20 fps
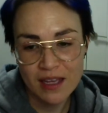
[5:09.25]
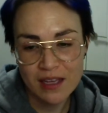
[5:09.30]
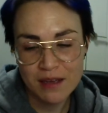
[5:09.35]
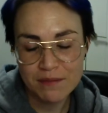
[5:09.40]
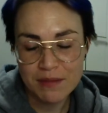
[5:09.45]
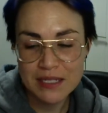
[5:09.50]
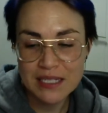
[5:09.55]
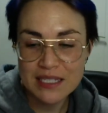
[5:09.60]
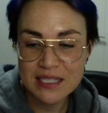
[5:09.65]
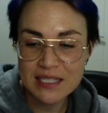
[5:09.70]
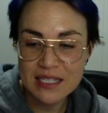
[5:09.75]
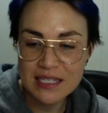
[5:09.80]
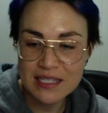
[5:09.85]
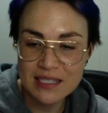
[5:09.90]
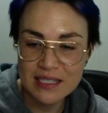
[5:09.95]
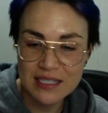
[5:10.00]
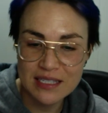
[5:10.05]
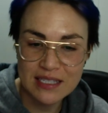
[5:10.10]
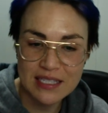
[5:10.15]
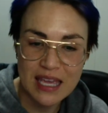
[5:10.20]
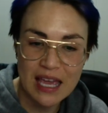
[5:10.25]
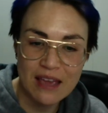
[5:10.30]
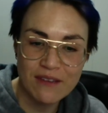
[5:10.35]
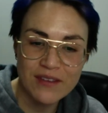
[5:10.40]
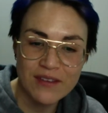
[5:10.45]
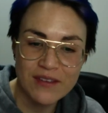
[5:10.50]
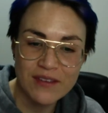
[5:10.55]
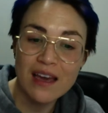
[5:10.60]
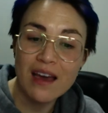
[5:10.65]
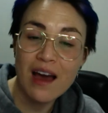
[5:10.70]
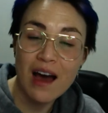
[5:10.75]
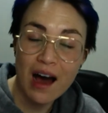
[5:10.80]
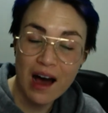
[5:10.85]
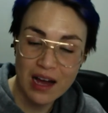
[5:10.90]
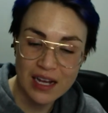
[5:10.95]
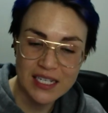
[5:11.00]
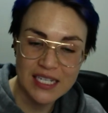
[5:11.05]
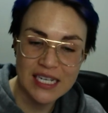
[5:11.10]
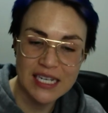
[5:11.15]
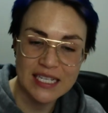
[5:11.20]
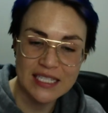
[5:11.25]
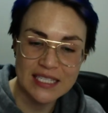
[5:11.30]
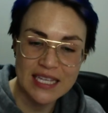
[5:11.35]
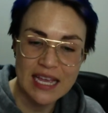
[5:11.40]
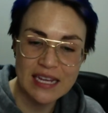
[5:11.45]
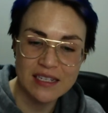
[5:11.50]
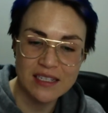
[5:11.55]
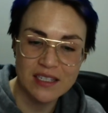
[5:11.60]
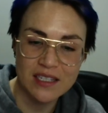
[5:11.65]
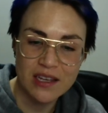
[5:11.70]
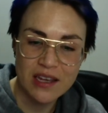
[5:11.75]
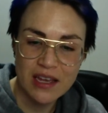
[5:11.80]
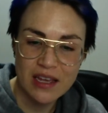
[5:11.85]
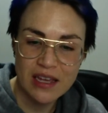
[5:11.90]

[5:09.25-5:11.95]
but his sisters gave it their hearty assent,